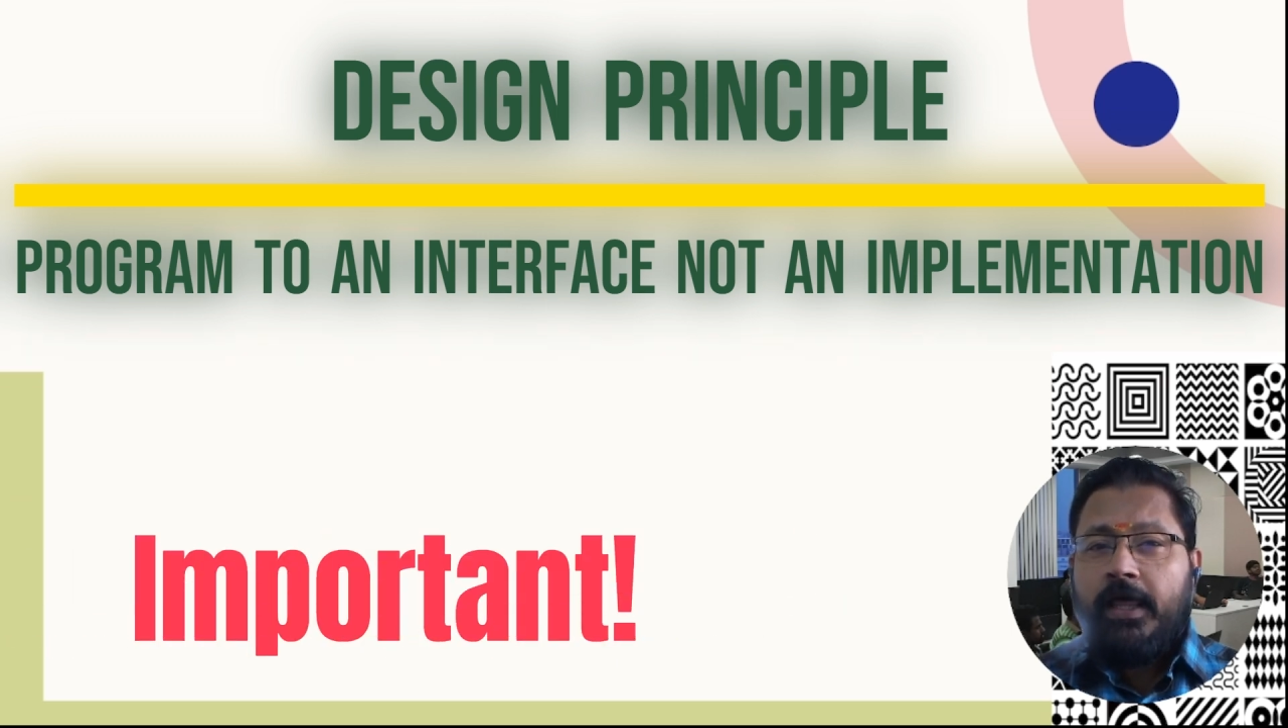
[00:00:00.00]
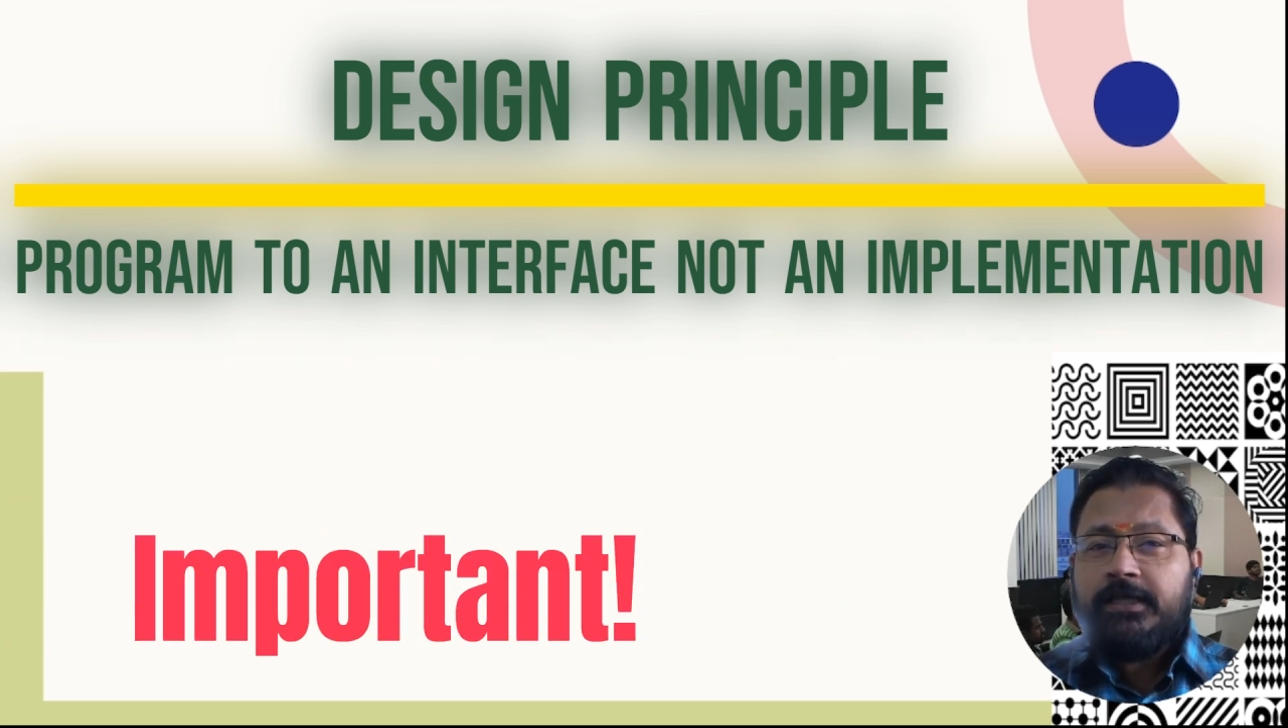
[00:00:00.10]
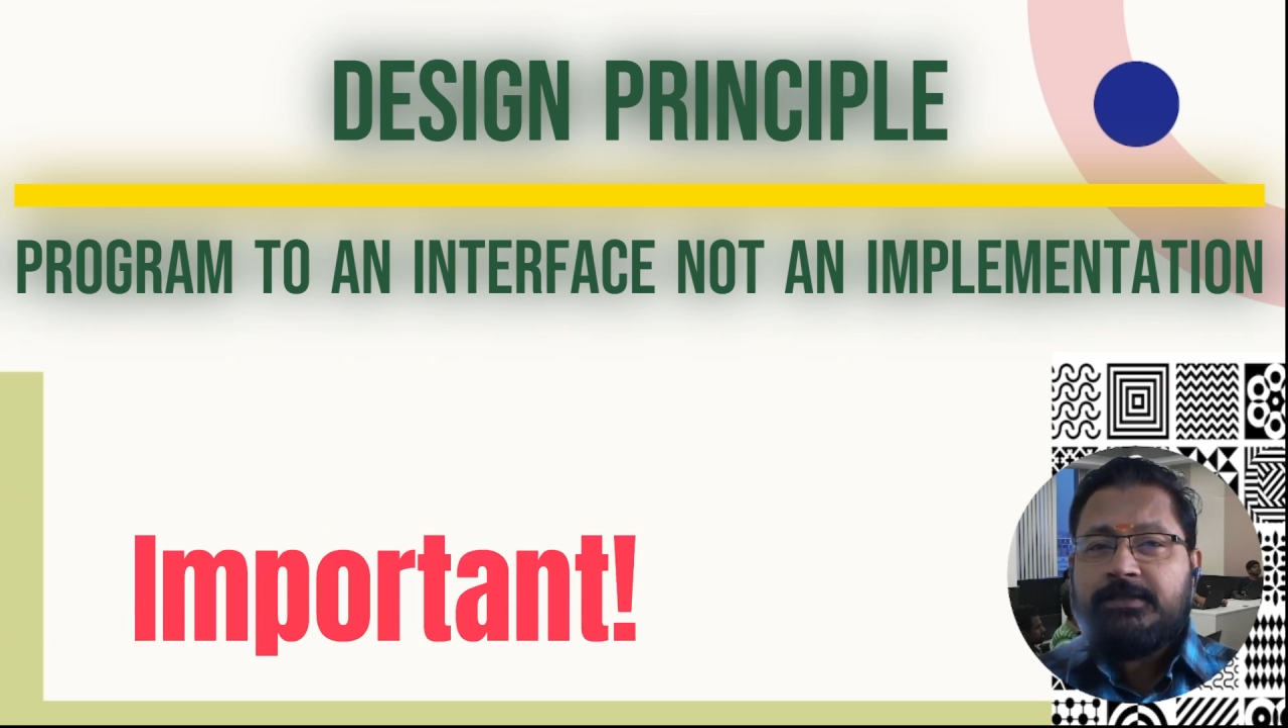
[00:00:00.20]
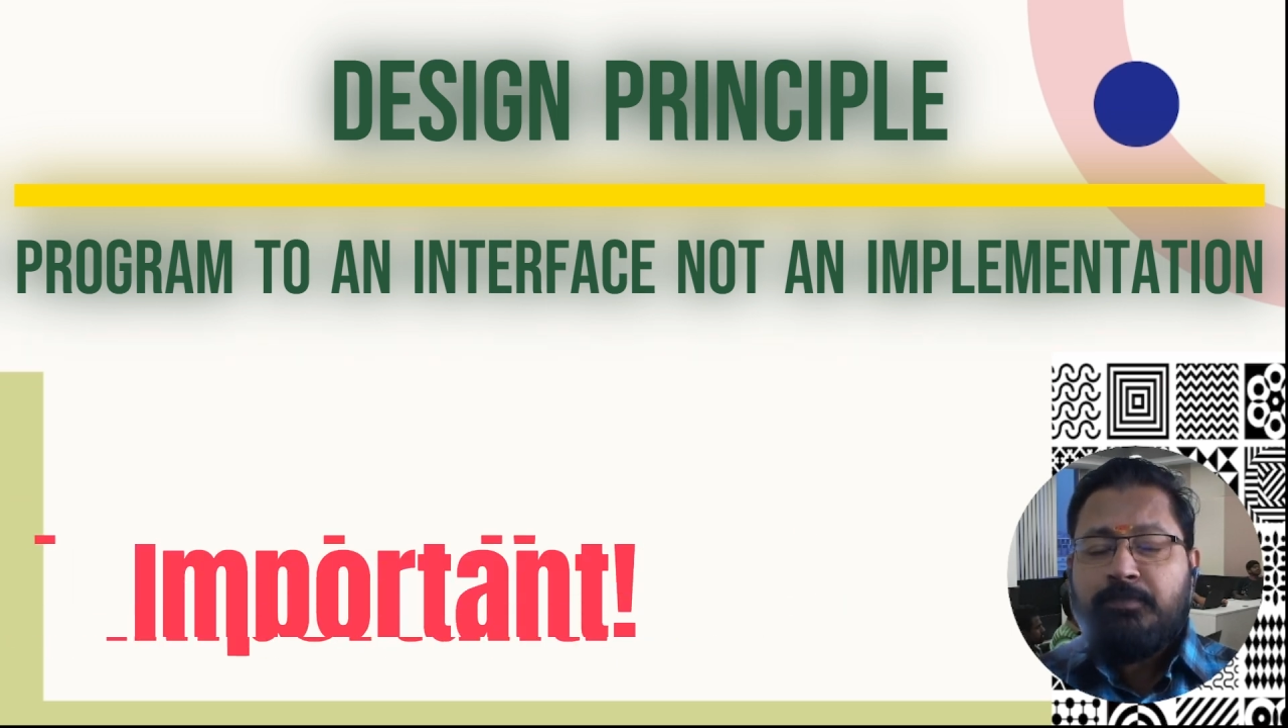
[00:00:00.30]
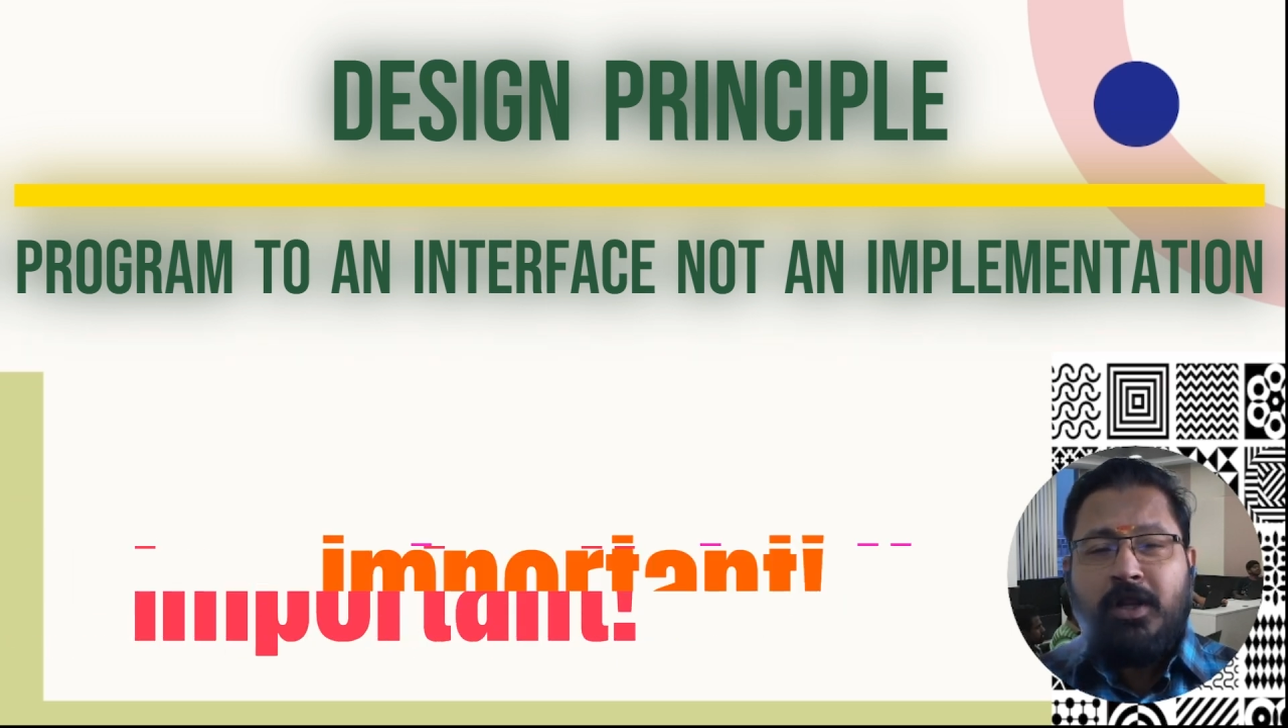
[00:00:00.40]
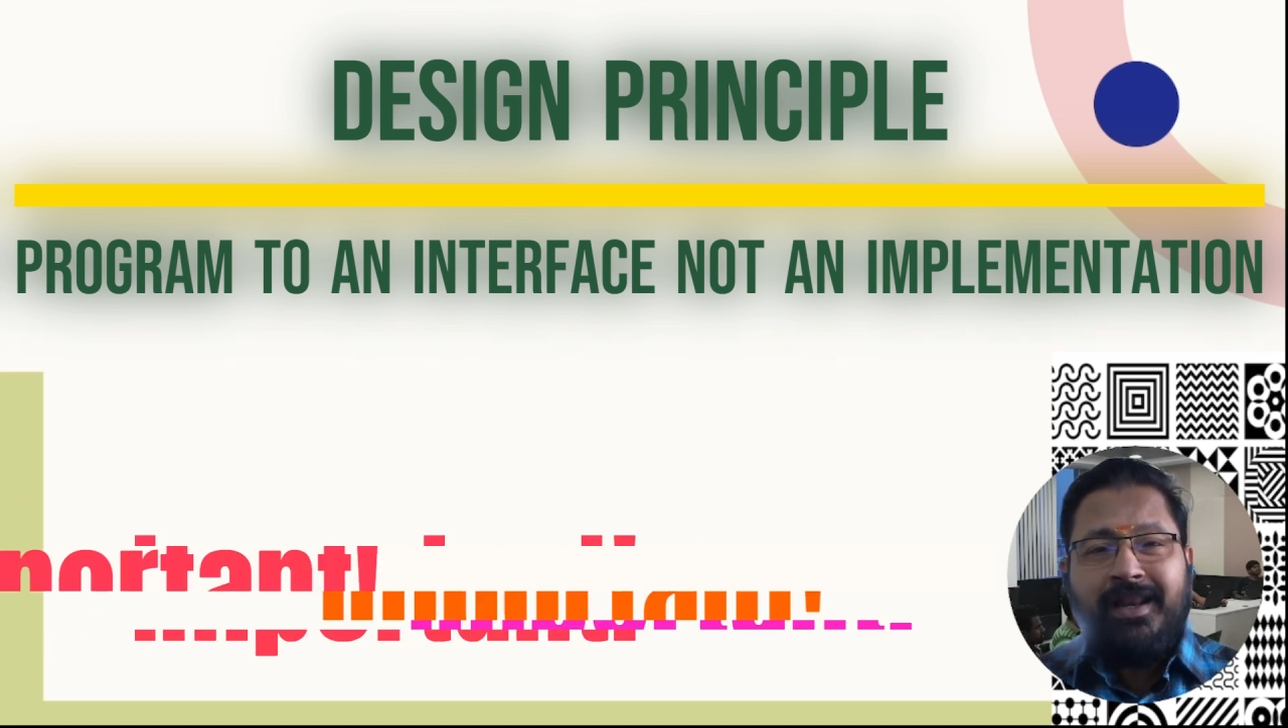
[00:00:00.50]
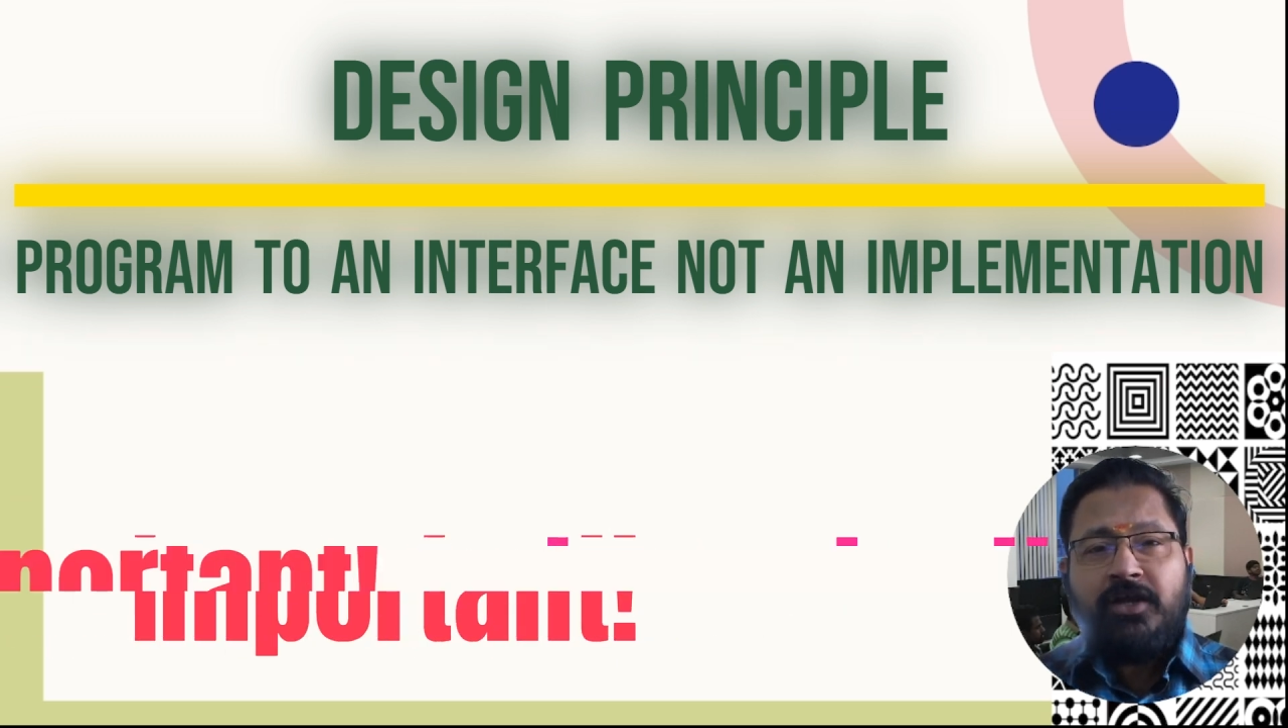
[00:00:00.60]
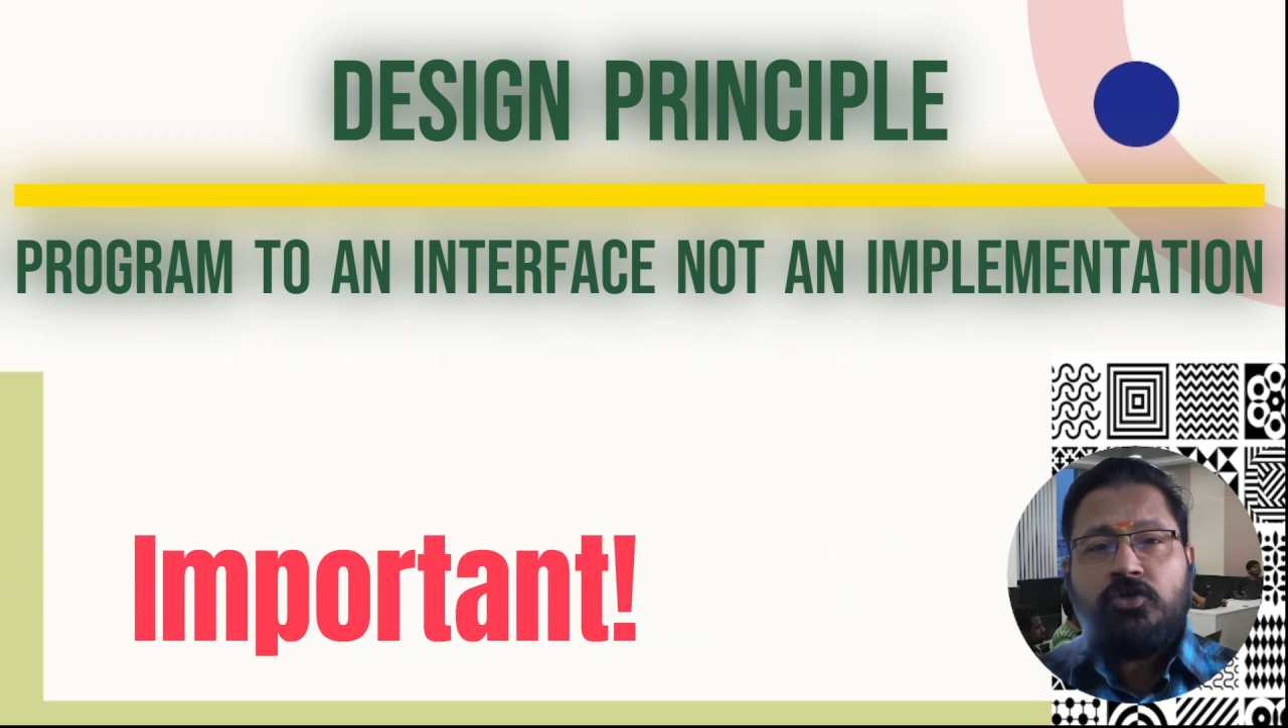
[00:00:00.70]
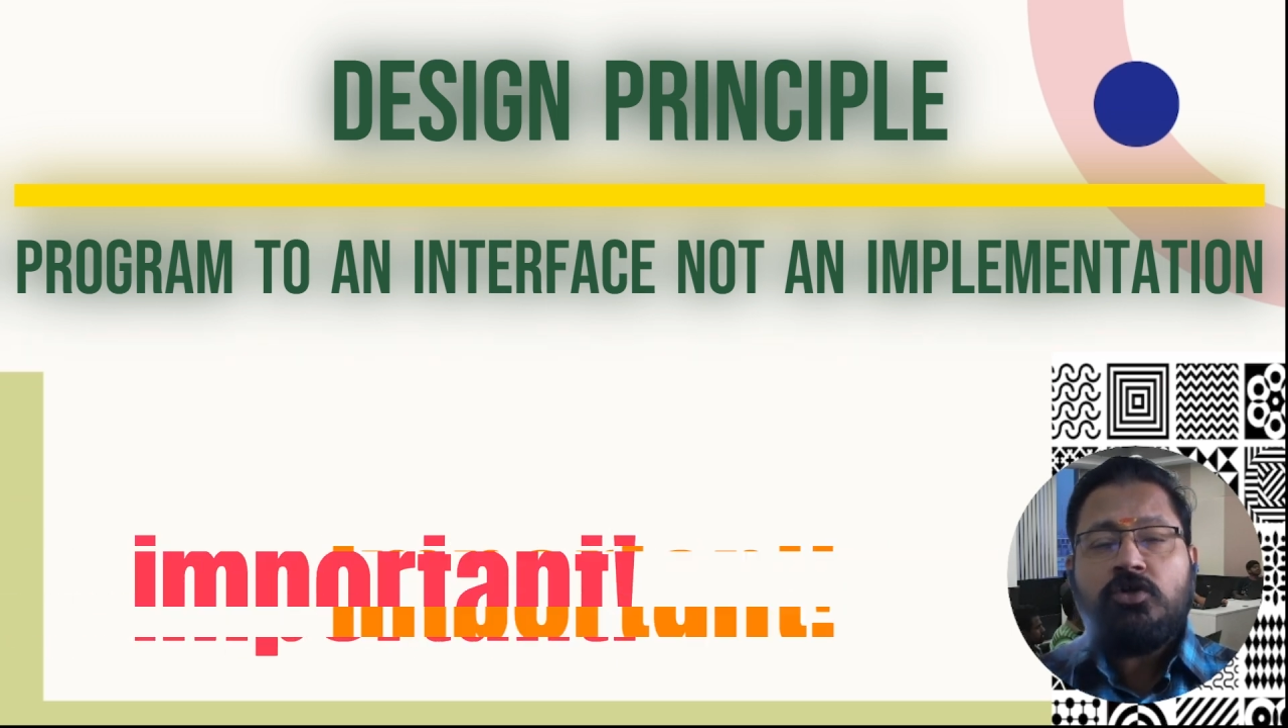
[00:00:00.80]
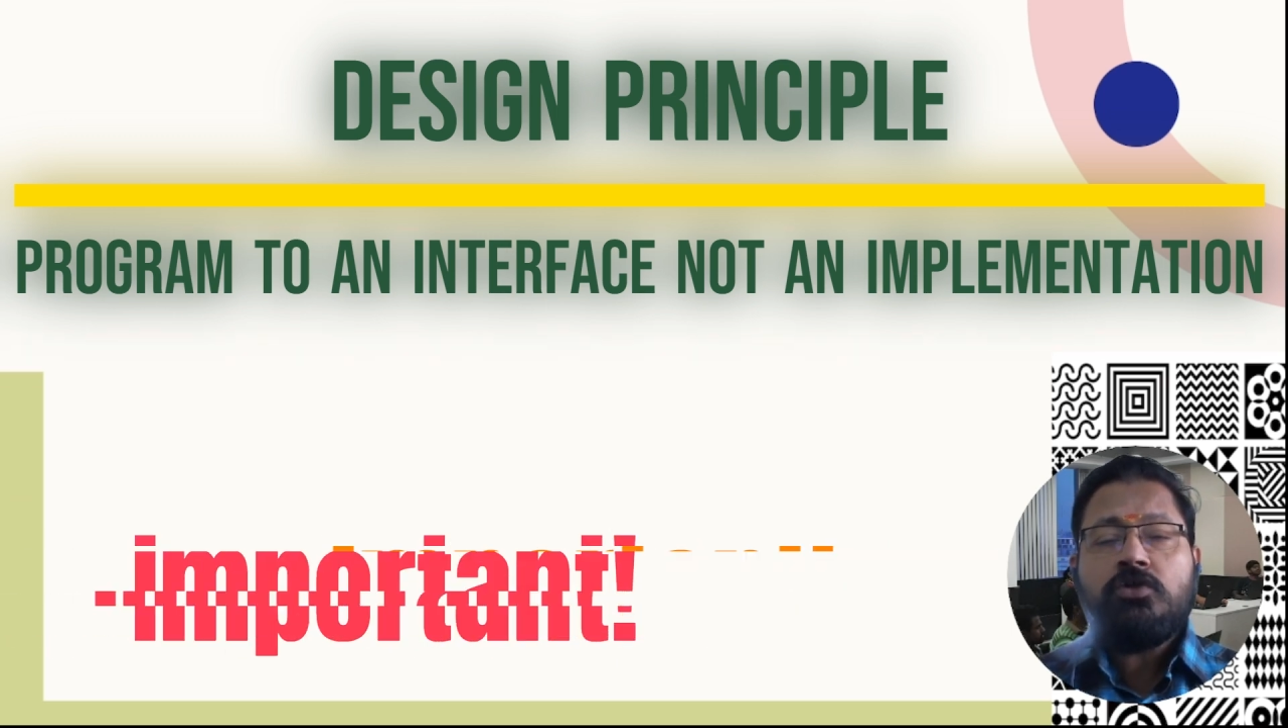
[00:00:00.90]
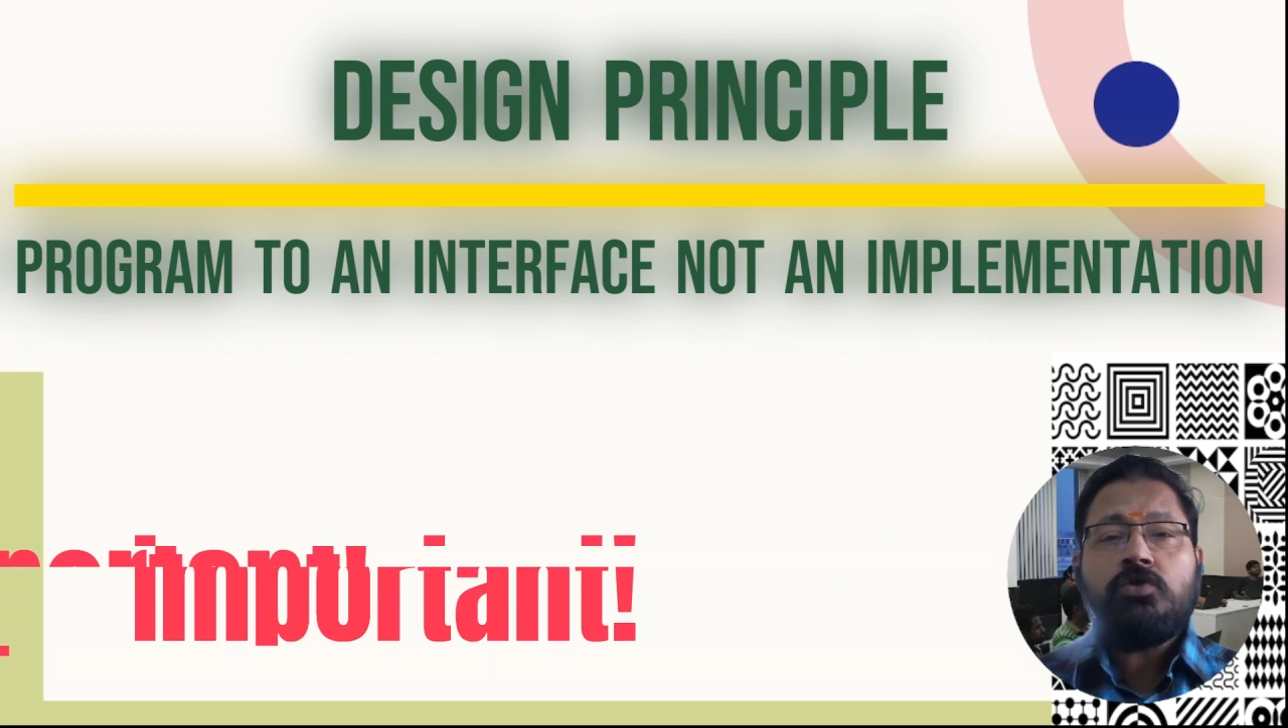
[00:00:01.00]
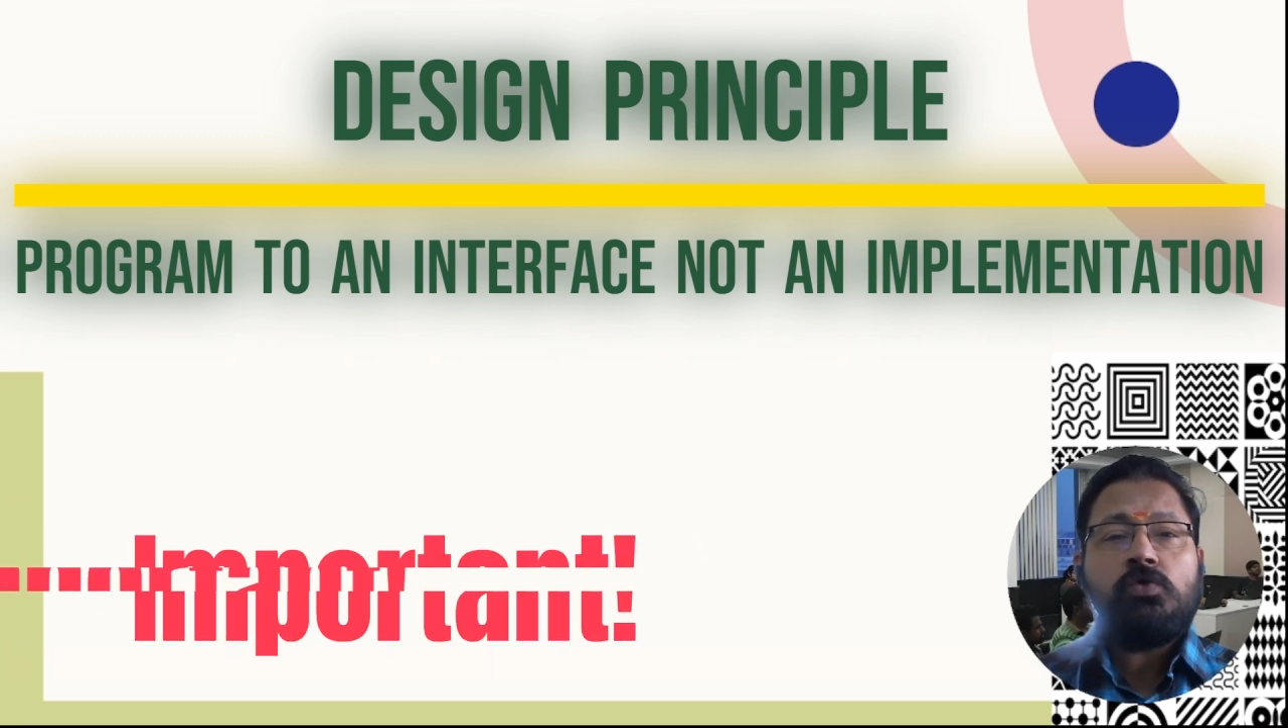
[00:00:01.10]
explanation